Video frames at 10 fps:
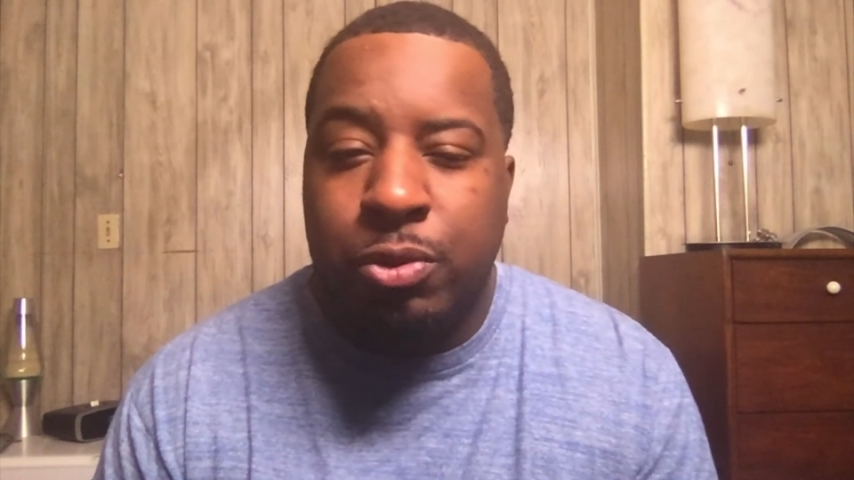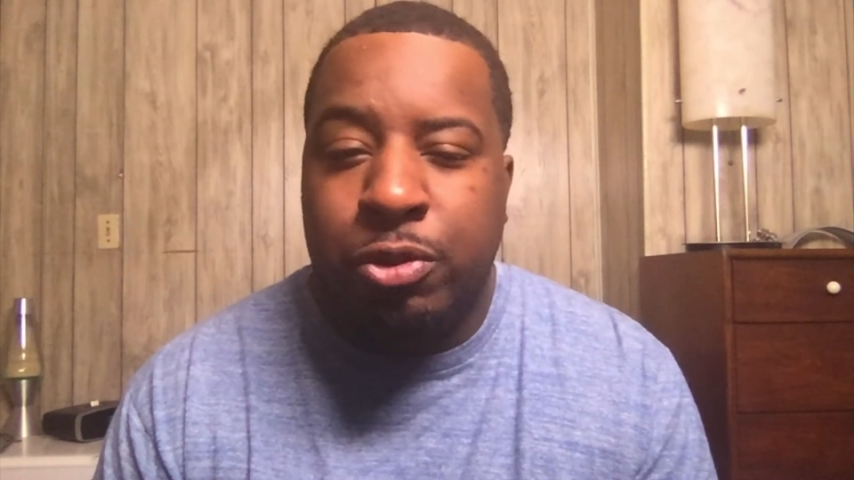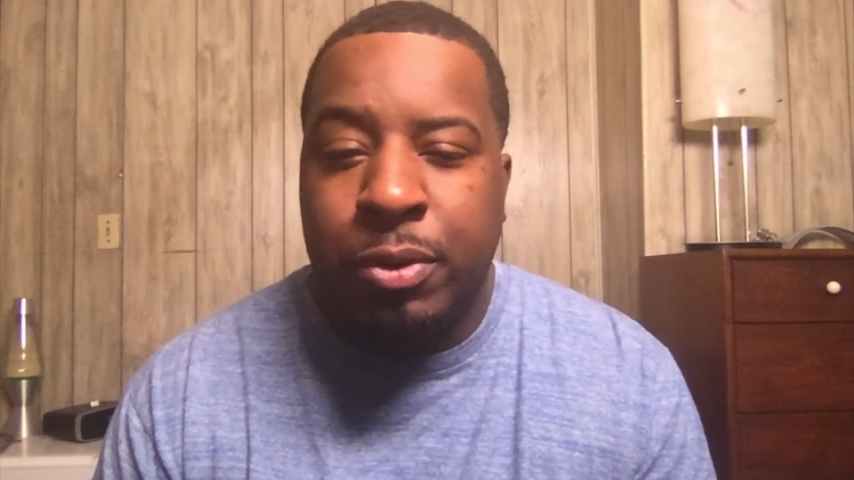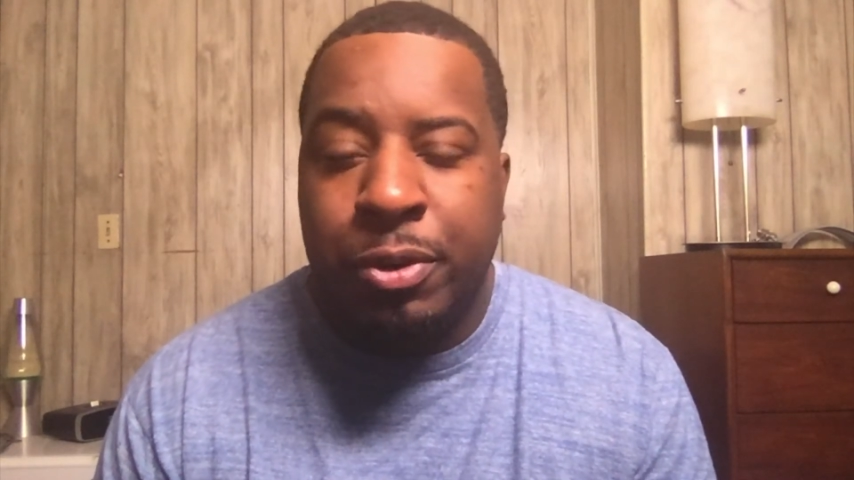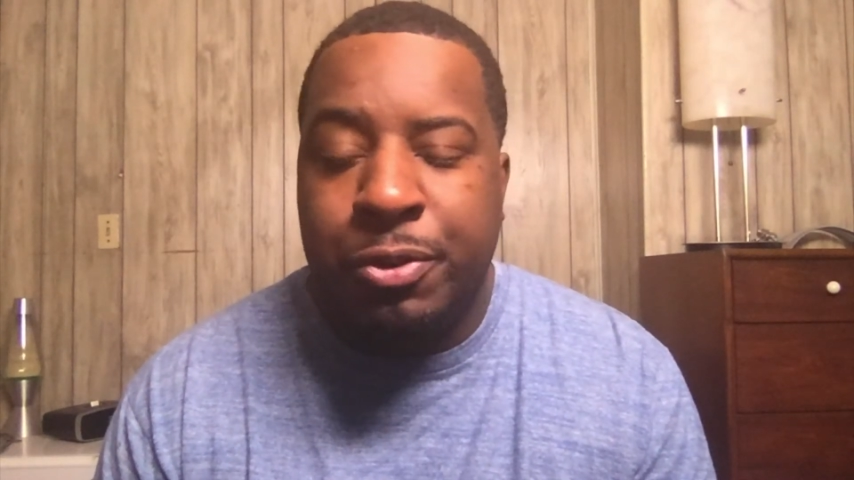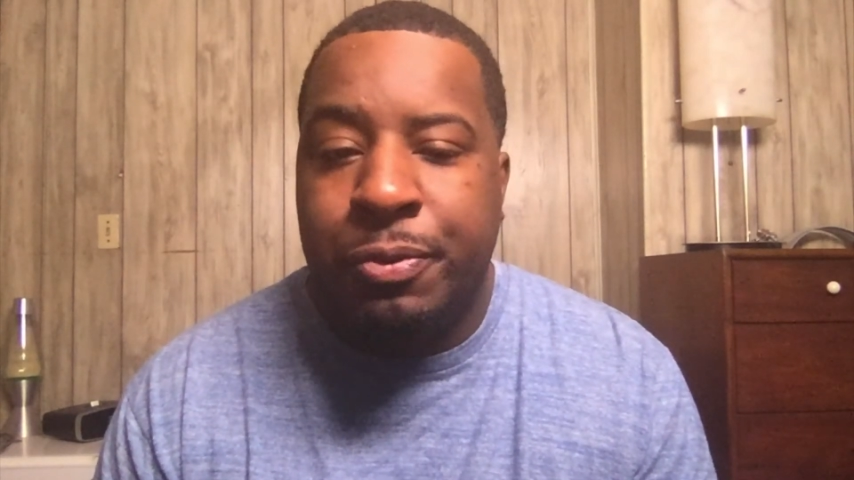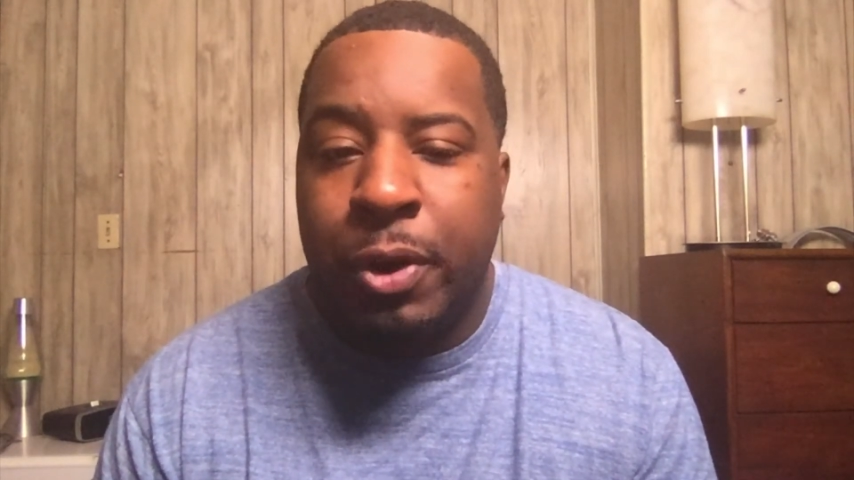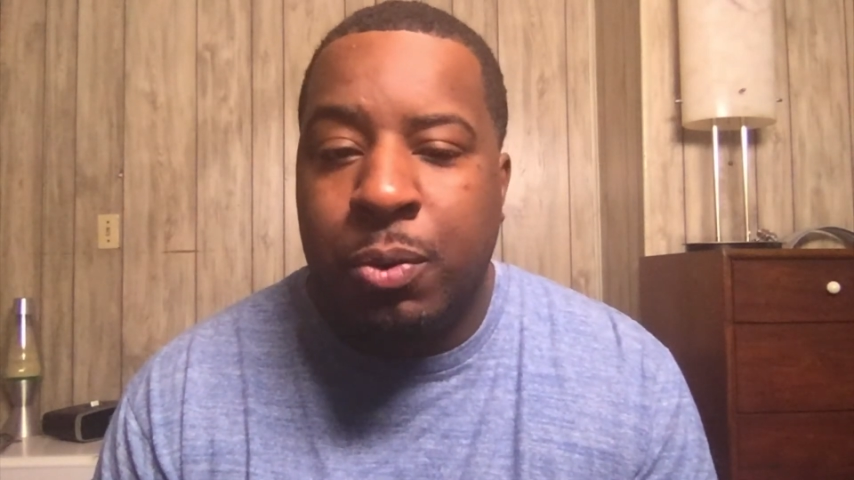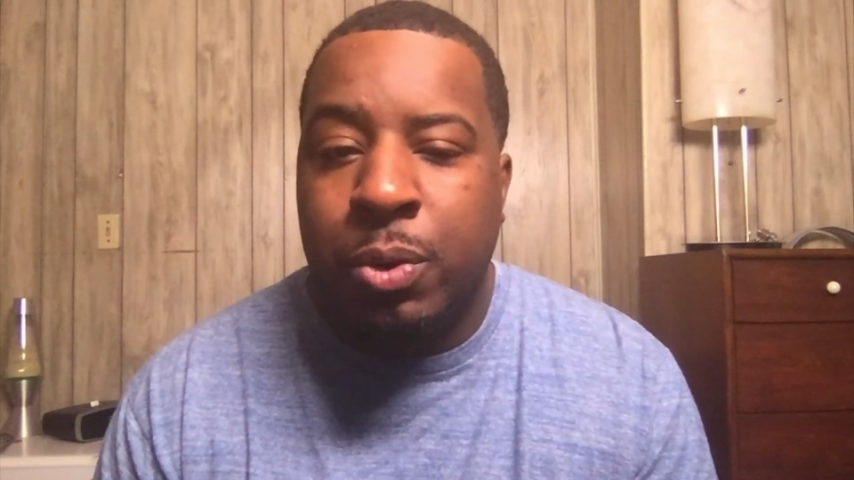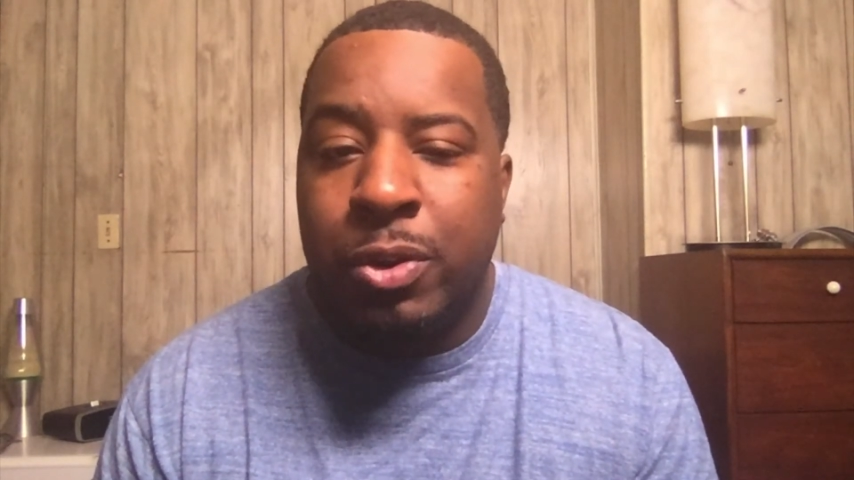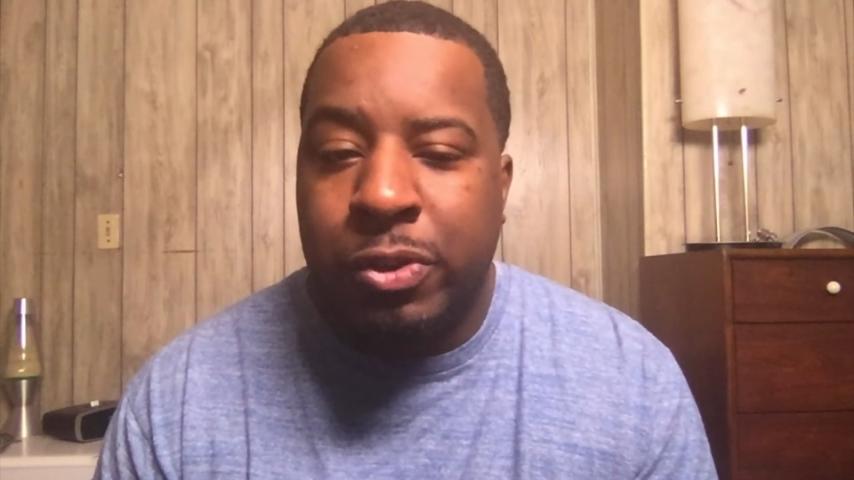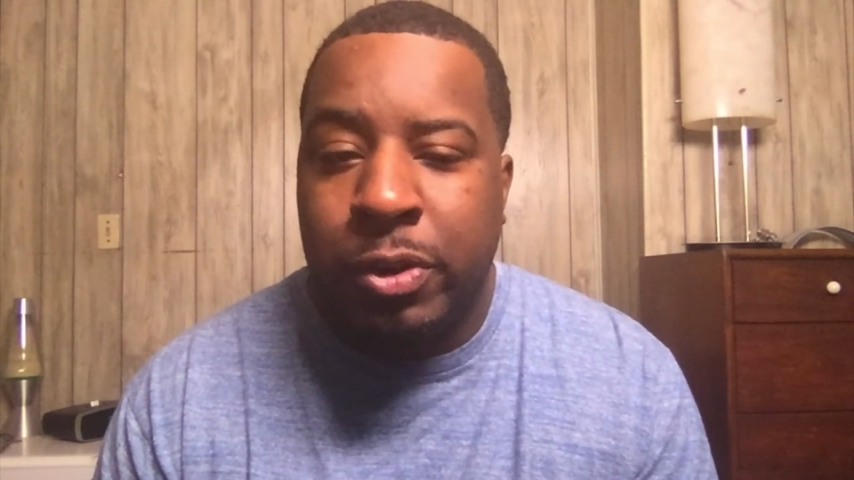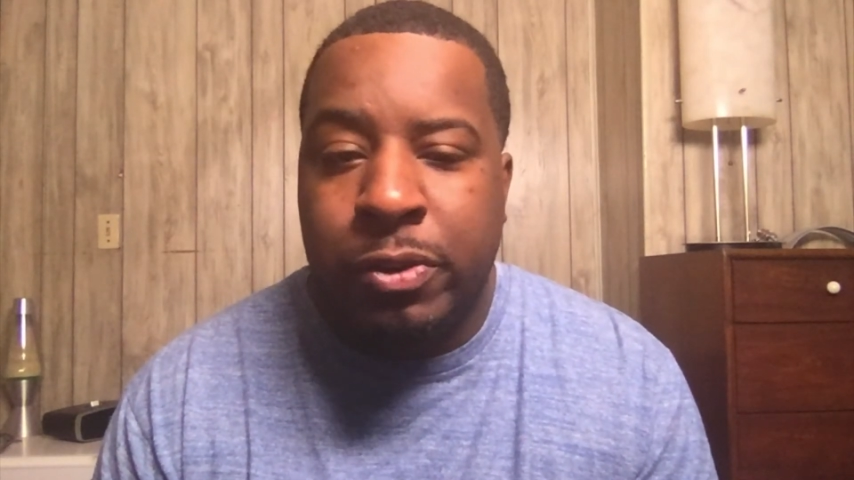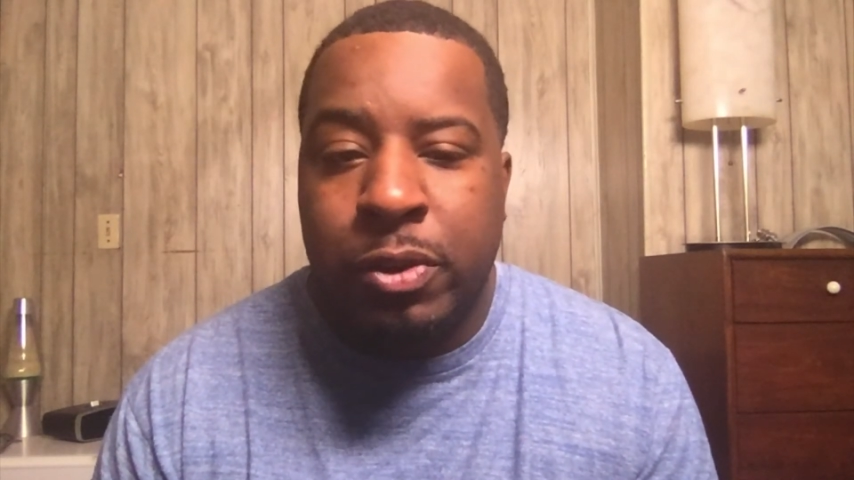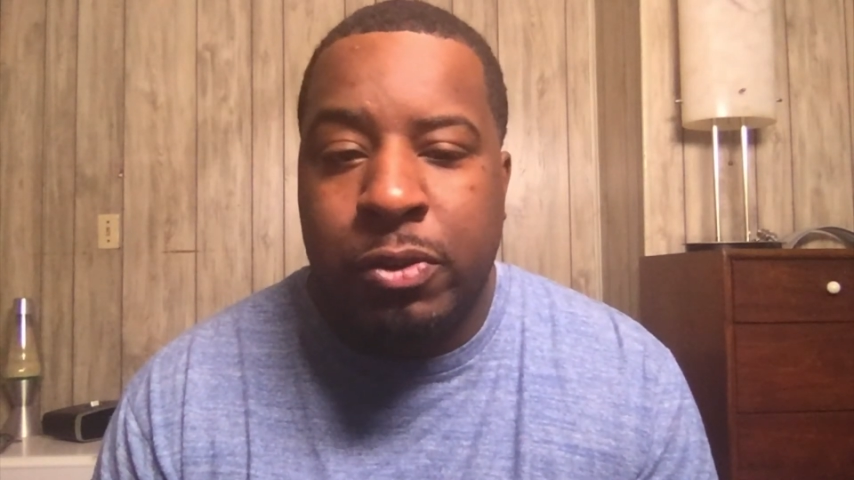generous federal
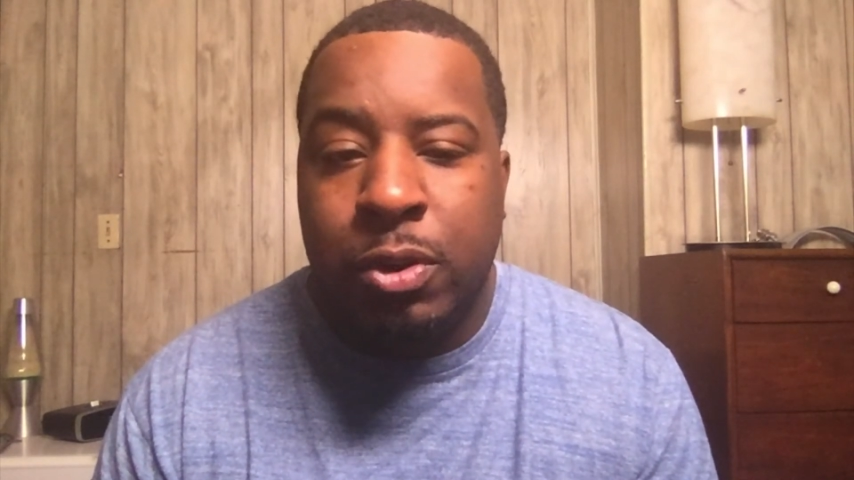assistance,